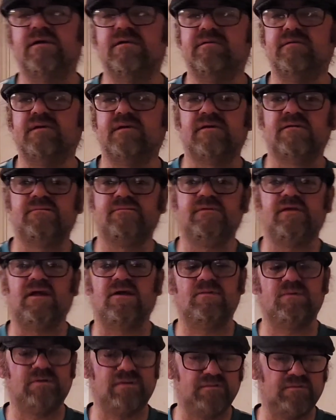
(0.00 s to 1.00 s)
and
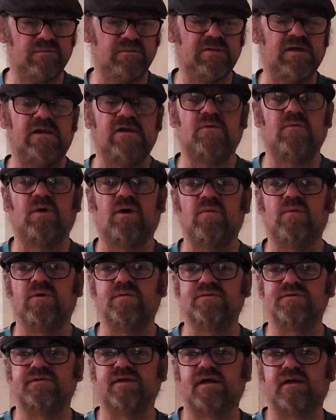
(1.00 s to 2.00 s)
we've done it quite
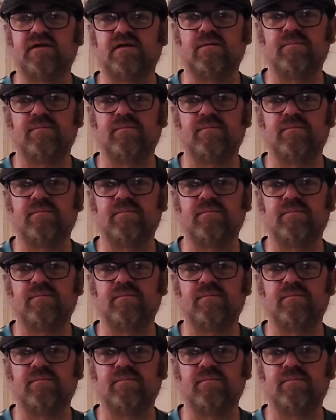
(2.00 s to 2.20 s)
well today.